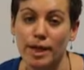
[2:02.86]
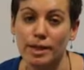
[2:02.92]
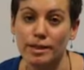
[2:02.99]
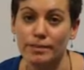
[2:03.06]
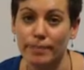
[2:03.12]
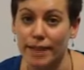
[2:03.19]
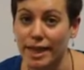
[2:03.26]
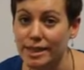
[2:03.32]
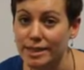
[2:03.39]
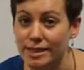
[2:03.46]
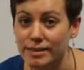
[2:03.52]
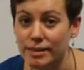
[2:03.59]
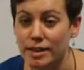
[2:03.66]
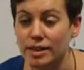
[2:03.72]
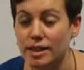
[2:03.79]
wage in place.
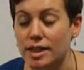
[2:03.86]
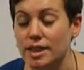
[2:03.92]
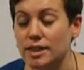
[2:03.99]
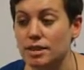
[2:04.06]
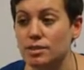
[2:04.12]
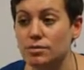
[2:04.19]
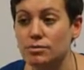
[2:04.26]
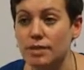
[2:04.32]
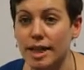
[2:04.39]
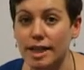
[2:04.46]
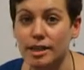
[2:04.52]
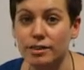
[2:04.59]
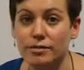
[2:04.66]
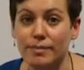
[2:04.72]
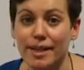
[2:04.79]
There's a
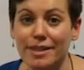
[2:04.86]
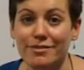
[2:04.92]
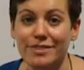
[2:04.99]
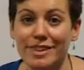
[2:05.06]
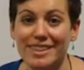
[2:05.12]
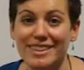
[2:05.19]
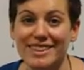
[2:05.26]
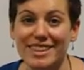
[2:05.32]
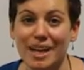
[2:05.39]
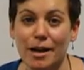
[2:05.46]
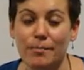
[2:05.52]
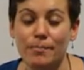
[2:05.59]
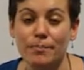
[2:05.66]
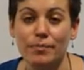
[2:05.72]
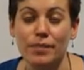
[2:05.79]
range of benefits
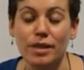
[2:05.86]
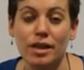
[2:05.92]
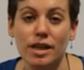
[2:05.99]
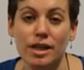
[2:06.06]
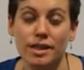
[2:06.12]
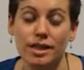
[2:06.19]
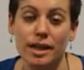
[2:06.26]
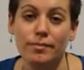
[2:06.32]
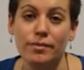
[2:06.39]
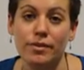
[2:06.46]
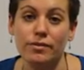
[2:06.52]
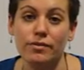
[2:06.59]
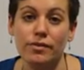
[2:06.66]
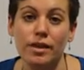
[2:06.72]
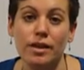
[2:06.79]
in terms
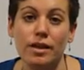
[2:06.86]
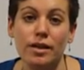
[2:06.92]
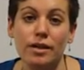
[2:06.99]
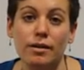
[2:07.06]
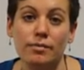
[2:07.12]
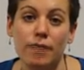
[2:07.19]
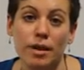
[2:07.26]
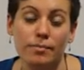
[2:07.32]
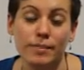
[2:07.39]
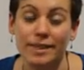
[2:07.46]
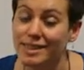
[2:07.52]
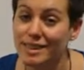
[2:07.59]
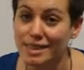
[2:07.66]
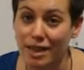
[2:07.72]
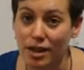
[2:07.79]
of
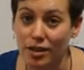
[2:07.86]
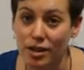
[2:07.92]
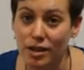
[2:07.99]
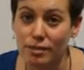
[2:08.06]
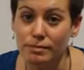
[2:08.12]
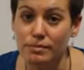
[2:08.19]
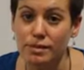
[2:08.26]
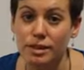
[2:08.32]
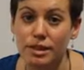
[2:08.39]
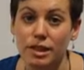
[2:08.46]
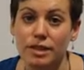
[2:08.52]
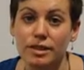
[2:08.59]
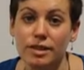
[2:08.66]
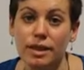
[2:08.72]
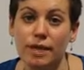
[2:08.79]
business outcomes, so
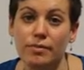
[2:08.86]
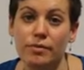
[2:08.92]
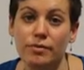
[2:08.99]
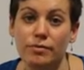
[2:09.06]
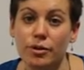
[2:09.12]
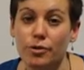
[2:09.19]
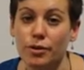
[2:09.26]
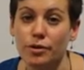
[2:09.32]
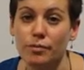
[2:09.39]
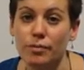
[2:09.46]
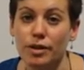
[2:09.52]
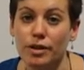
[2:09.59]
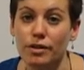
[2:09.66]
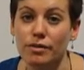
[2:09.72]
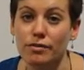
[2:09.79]
in terms of
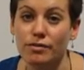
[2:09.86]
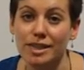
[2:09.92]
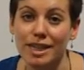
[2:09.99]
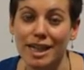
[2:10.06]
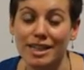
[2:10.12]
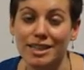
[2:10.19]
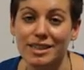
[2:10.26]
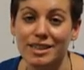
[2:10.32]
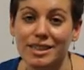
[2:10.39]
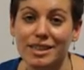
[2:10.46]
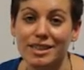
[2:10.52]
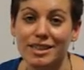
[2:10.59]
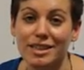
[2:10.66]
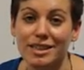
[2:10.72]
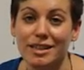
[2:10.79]
recruitment,
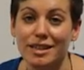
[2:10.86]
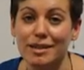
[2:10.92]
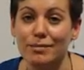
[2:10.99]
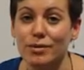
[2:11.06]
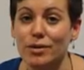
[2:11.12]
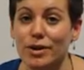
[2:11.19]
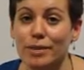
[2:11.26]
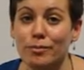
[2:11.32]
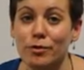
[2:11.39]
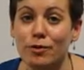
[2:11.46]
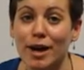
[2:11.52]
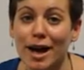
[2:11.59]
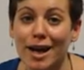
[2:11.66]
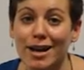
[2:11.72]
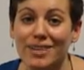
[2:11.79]
retention, employee
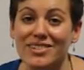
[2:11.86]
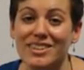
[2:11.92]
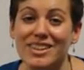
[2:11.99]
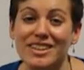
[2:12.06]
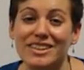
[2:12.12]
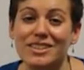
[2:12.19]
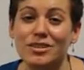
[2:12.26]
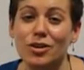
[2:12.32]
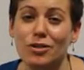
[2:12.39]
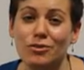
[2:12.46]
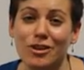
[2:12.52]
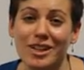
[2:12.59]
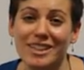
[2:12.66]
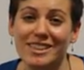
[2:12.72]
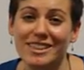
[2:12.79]
morale. It's not
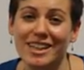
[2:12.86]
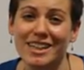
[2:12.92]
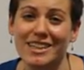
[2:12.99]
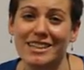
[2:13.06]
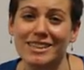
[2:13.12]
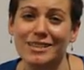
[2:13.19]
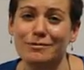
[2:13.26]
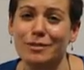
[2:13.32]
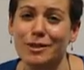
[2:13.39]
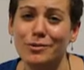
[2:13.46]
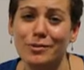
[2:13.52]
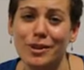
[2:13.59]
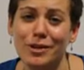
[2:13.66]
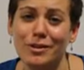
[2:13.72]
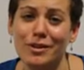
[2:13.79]
rocket science. We
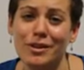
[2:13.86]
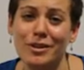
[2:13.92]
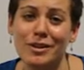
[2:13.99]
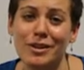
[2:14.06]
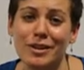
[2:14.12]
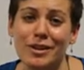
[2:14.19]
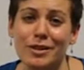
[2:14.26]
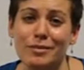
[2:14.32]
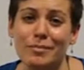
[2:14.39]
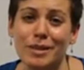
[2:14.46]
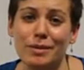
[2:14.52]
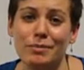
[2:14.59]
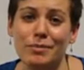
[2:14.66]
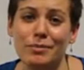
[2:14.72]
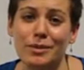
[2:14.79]
all know that
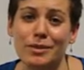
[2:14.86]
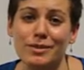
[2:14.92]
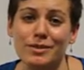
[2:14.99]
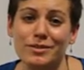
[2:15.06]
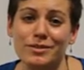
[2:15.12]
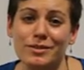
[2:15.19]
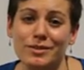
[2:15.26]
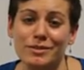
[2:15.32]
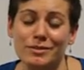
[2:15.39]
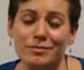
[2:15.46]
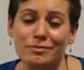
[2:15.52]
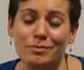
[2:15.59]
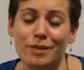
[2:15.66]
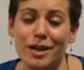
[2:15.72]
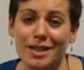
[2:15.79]
people will
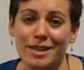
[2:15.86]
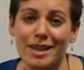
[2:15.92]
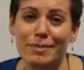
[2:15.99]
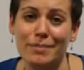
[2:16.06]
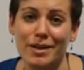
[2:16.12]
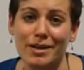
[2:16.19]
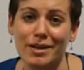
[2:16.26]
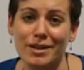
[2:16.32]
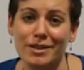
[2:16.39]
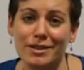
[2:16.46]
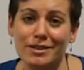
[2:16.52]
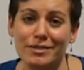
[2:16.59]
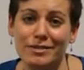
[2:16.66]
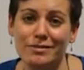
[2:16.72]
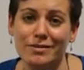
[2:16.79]
work that bit
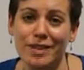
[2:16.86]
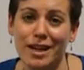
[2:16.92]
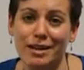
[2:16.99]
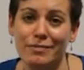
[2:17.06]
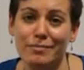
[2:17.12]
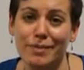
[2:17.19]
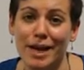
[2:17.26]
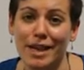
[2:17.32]
harder if they're